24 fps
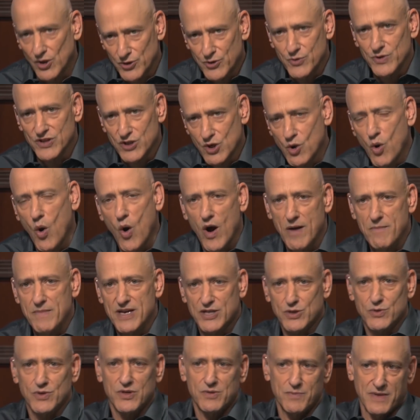It's called to his
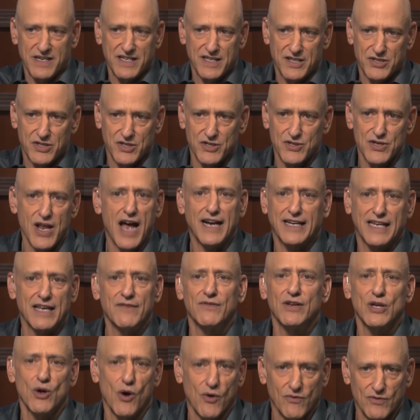coy mistress, meaning she's
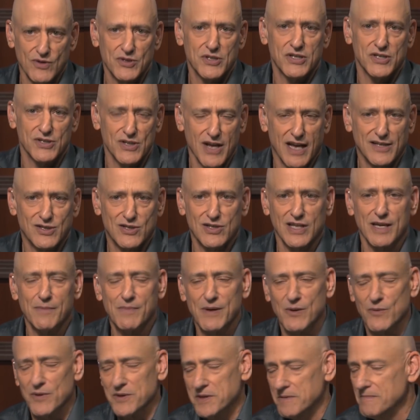not giving over. She's not
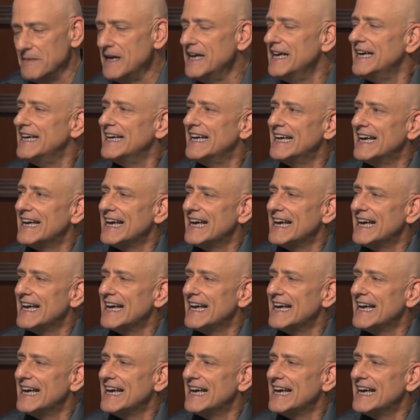sleeping with him.